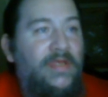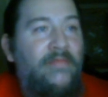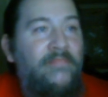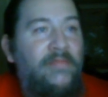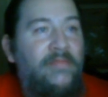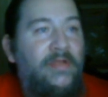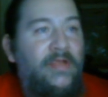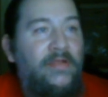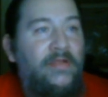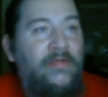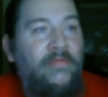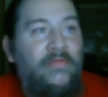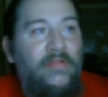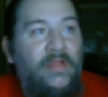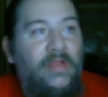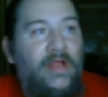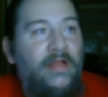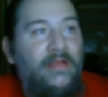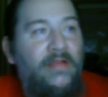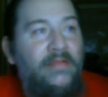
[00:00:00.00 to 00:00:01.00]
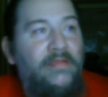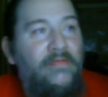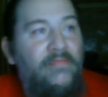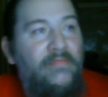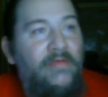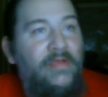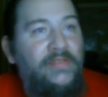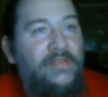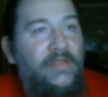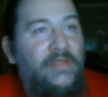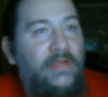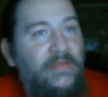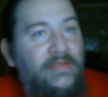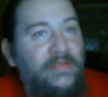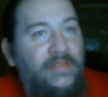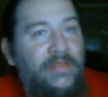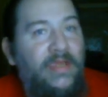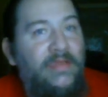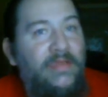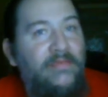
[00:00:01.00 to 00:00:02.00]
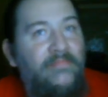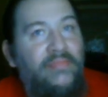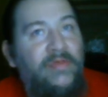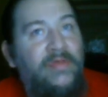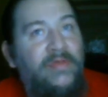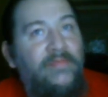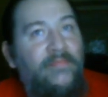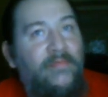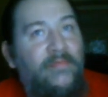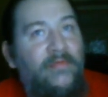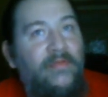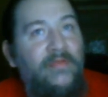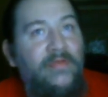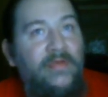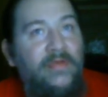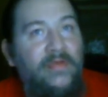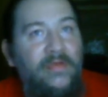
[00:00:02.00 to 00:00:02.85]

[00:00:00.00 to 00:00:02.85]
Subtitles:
I mean, I know a lot of the arrests are the same people